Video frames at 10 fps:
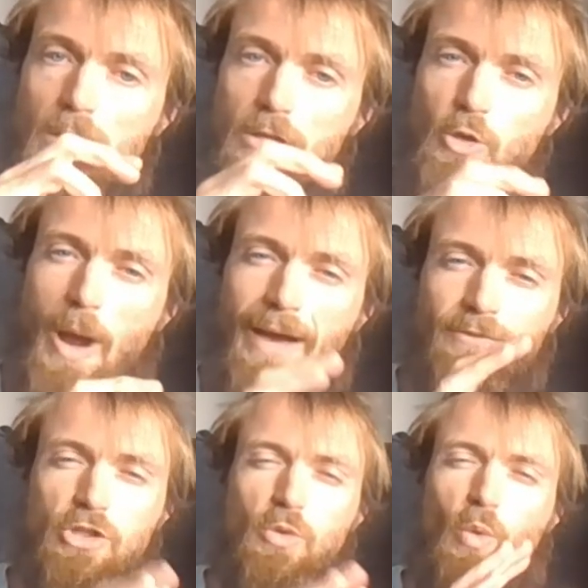You have
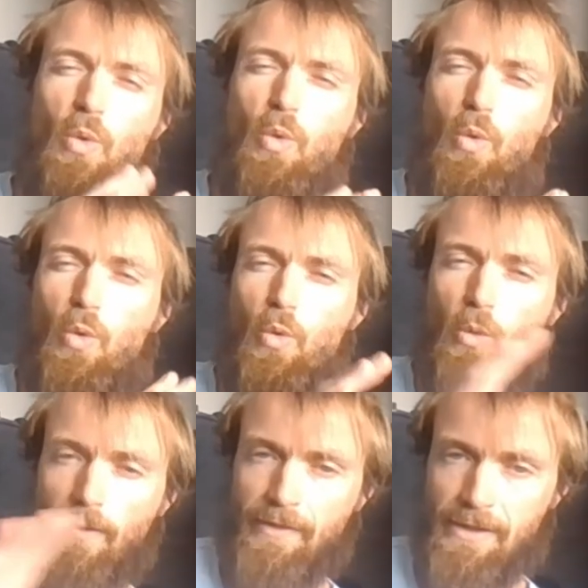to do
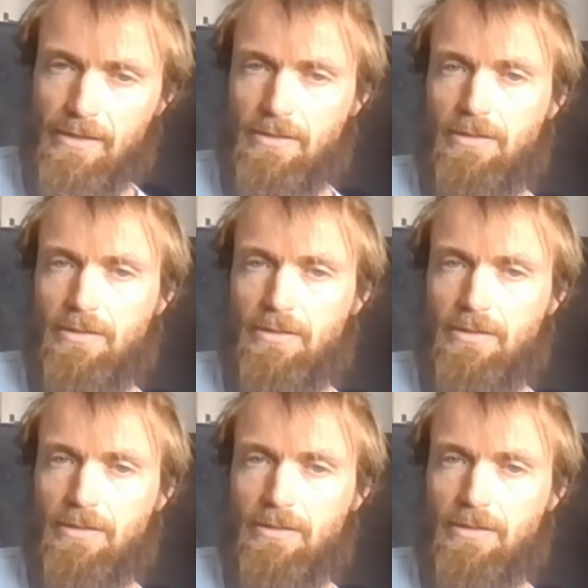all of it.